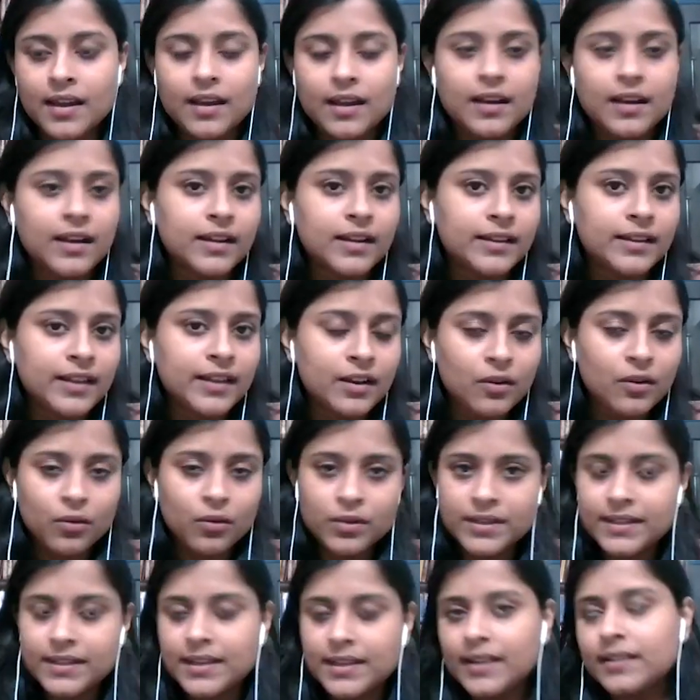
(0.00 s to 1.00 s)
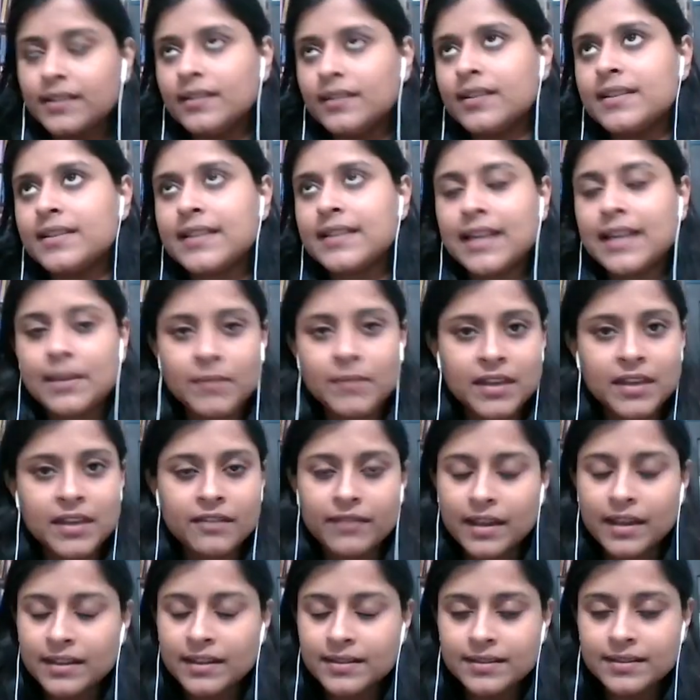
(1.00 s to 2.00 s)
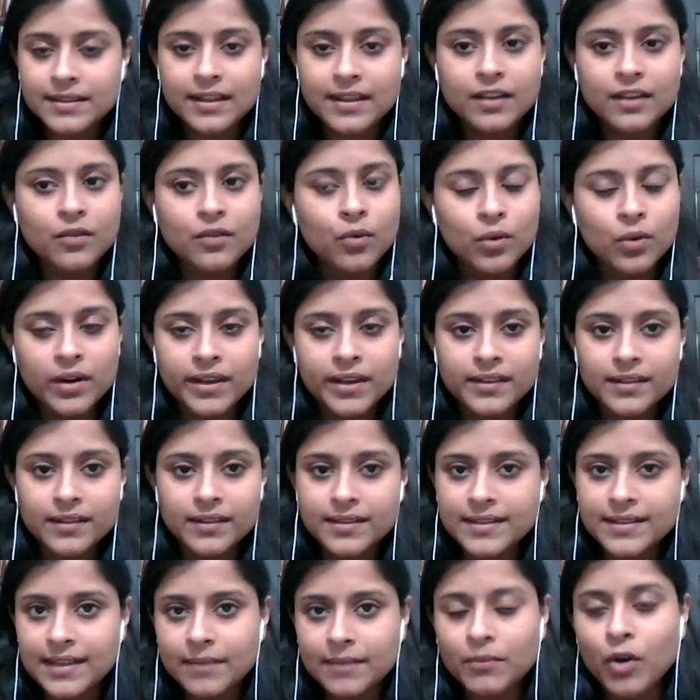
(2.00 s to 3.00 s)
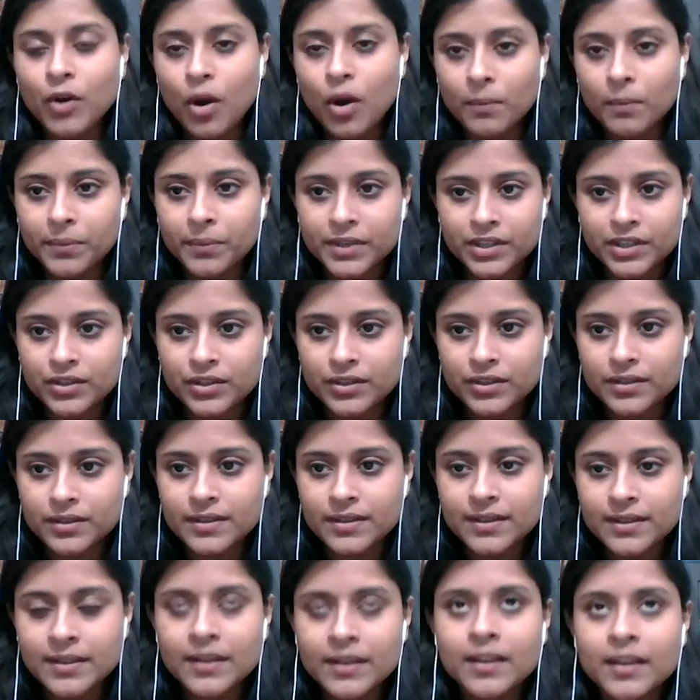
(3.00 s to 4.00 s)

They're hosting the same events. They're holding the same competitions.